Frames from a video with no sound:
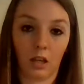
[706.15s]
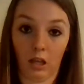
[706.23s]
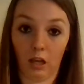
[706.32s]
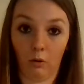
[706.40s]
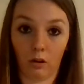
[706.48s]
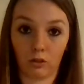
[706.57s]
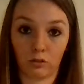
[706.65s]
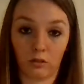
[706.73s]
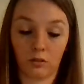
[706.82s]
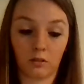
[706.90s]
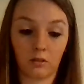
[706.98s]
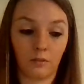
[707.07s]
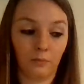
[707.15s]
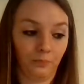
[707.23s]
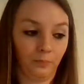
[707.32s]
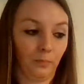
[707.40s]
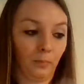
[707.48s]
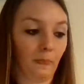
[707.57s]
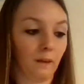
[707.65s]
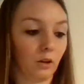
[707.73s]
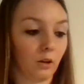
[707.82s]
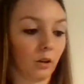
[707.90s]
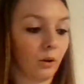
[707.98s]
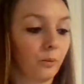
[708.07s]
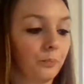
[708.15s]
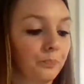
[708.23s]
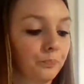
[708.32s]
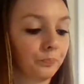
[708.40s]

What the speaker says: Any questions? Here you go.